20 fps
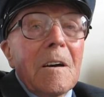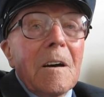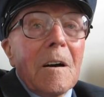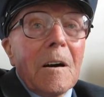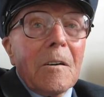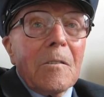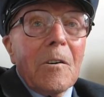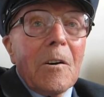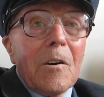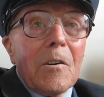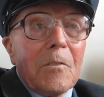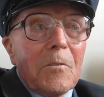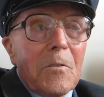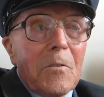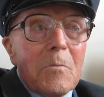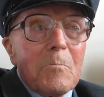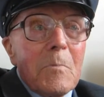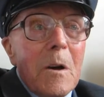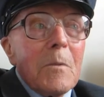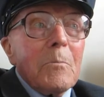And I
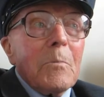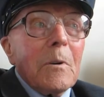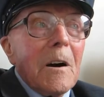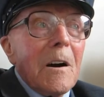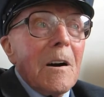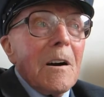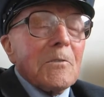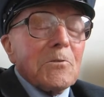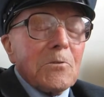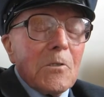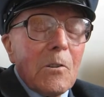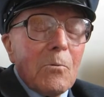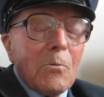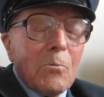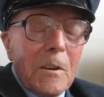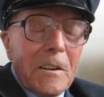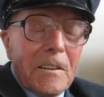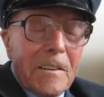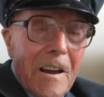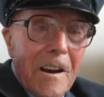remember as I
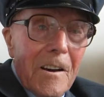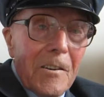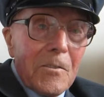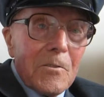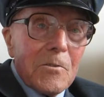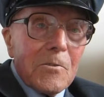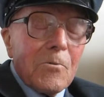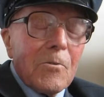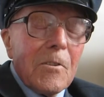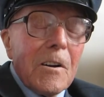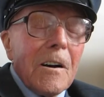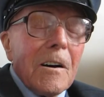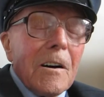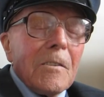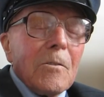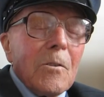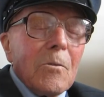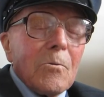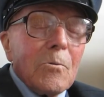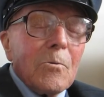went down to the
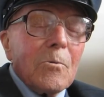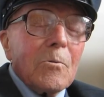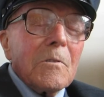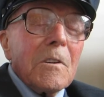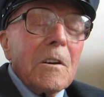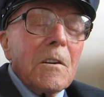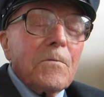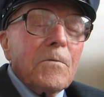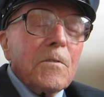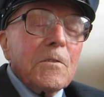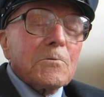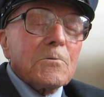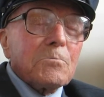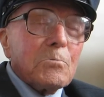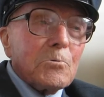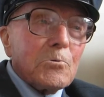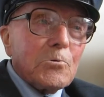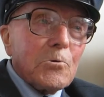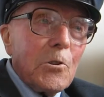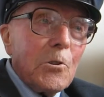ground, I thought, if this
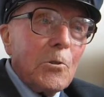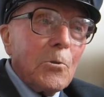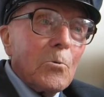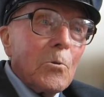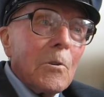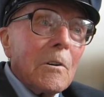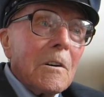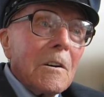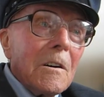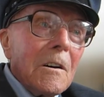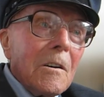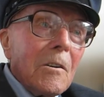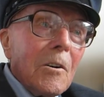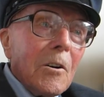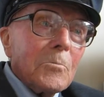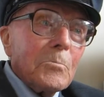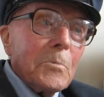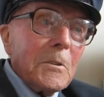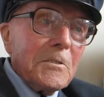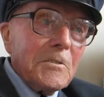was real,
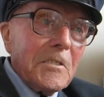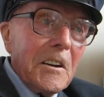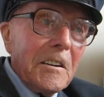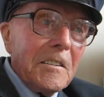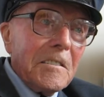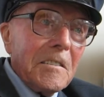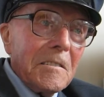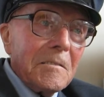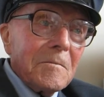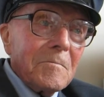I'd be dead.